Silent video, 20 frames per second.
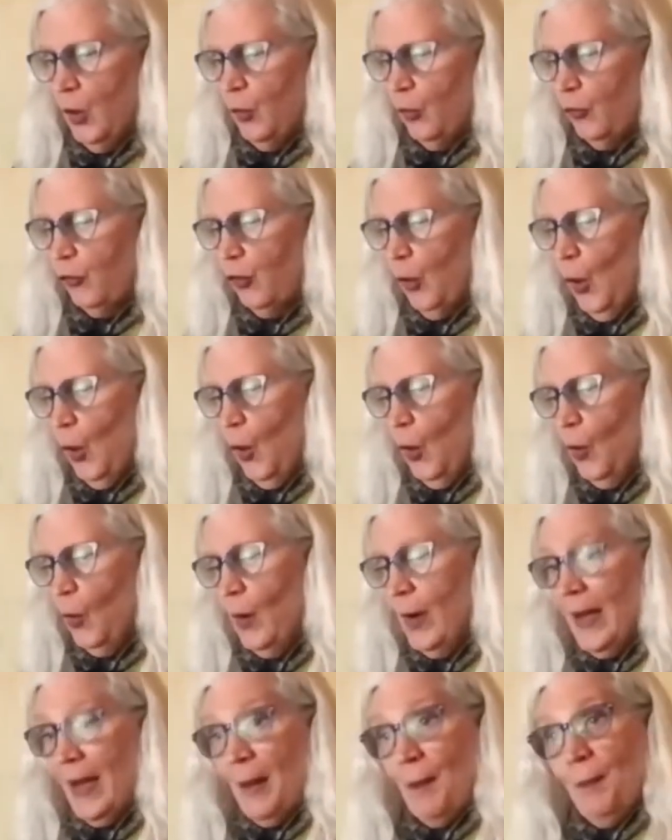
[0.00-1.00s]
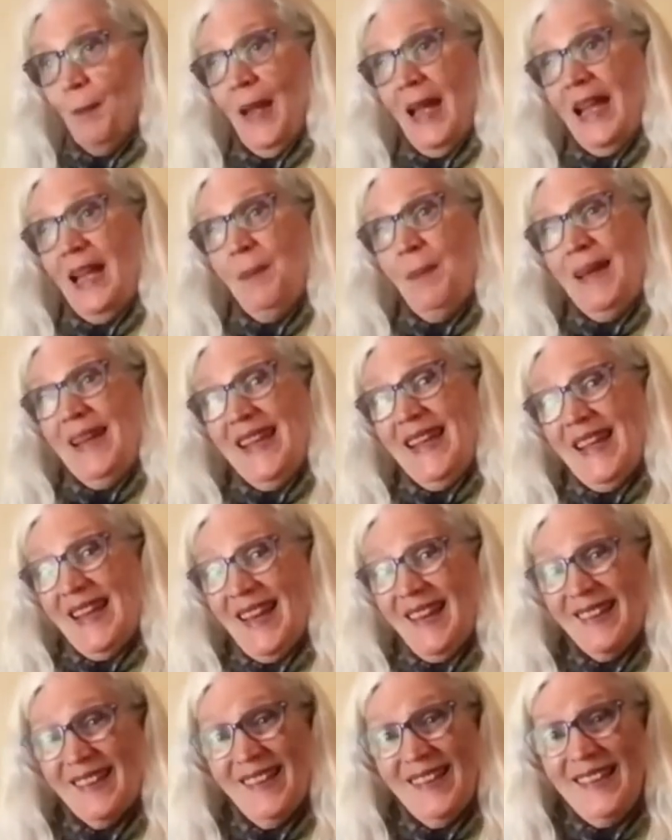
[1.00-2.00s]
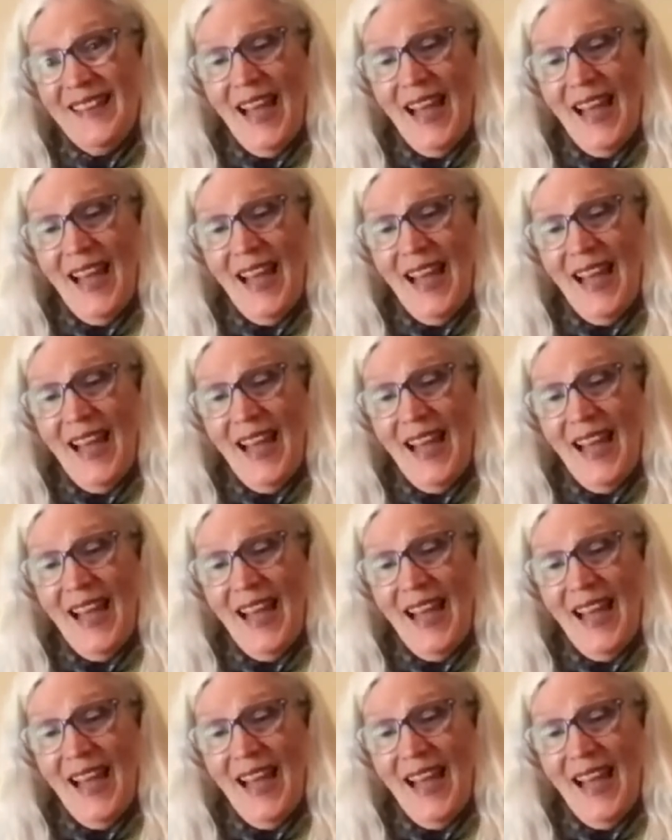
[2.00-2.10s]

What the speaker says: So maybe it is a